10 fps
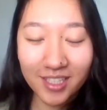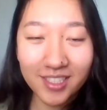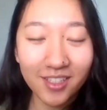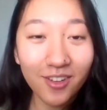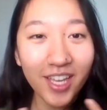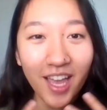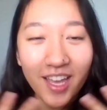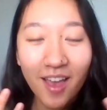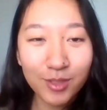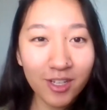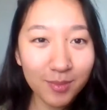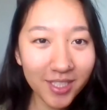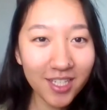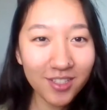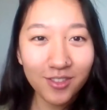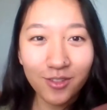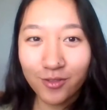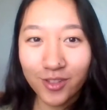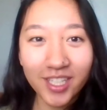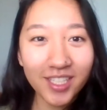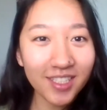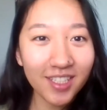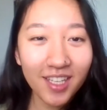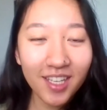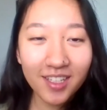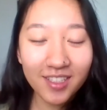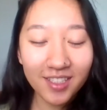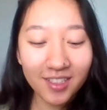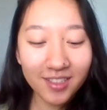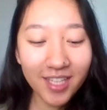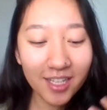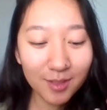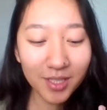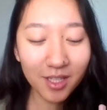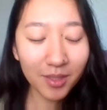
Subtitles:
I said, okay, I have transportation. You're free to text me.